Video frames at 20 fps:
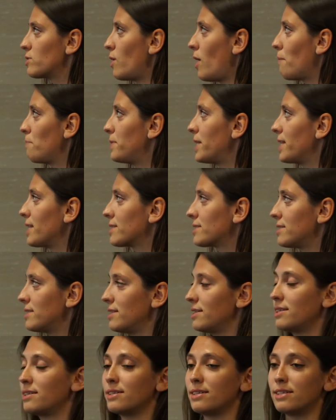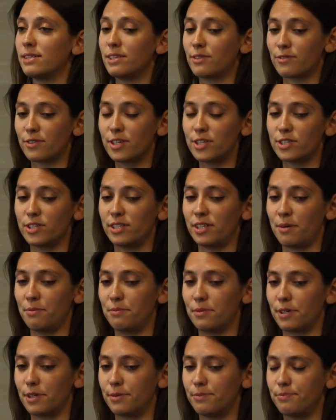to update the version
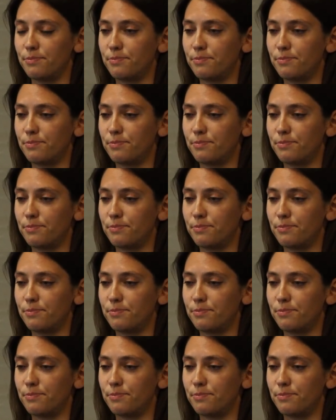number.